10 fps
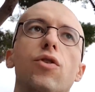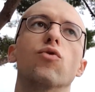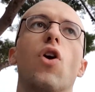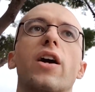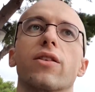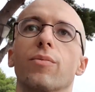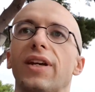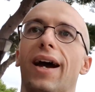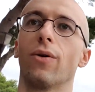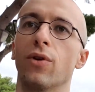you write them
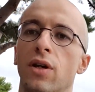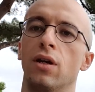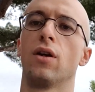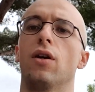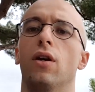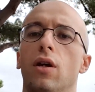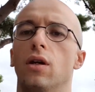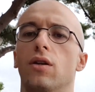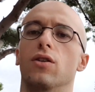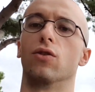down,
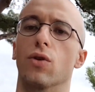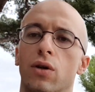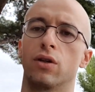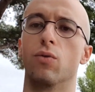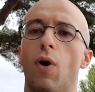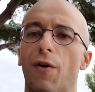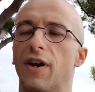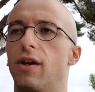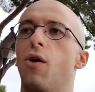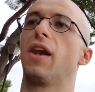you you
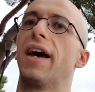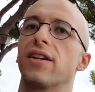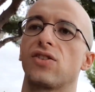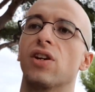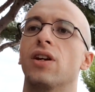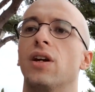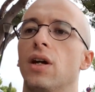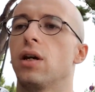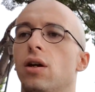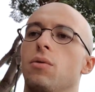worry a lot less
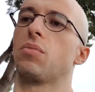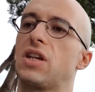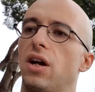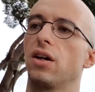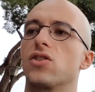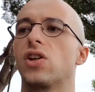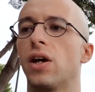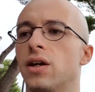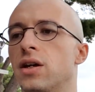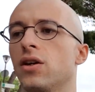because
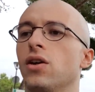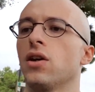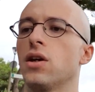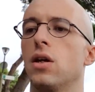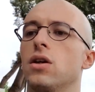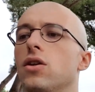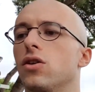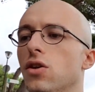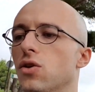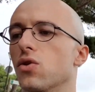
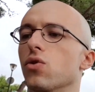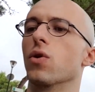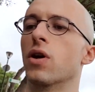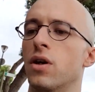you